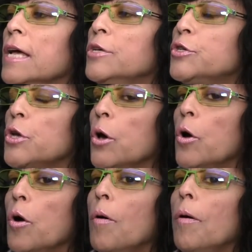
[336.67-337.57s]

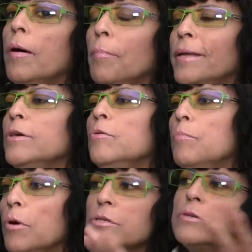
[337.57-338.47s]
So, but you,
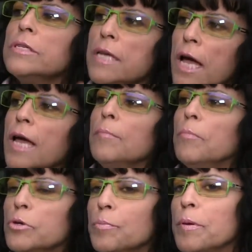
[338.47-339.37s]
most of the time,
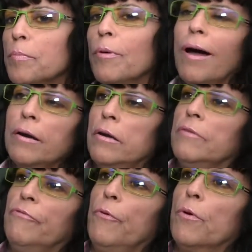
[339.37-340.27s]
most people are not
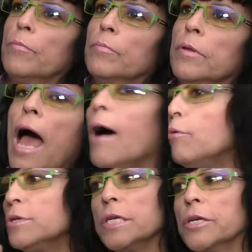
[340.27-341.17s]
informed. I
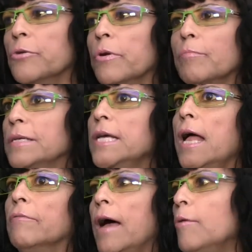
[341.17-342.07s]
was ignorant
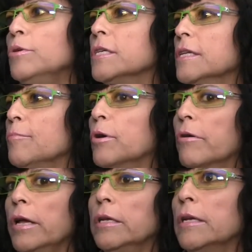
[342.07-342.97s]
myself. I was a
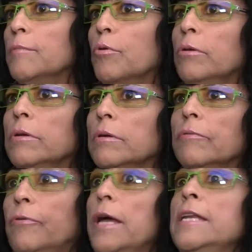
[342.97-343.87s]
Democrat, liberal,
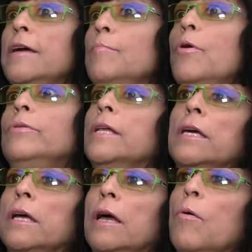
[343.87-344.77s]
in name only.
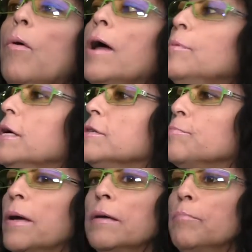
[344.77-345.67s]
Why? Because
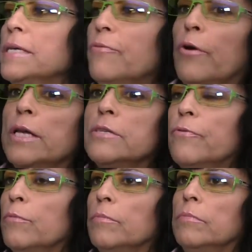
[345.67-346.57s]
my best friends
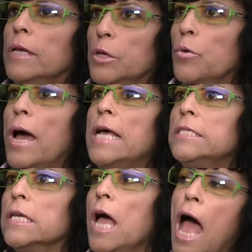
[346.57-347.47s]
from the
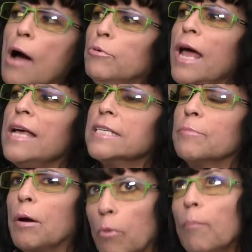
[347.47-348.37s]
U.S., I would ask
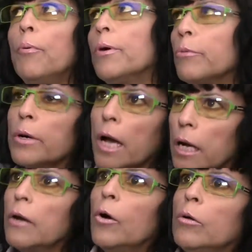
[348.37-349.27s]
him at one point when I
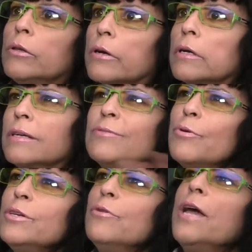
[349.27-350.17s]
got older, because
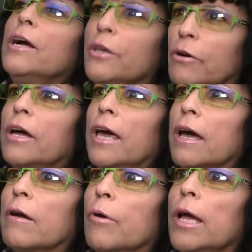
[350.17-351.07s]
when you're young, you don't
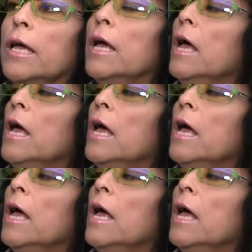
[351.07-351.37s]
care, right?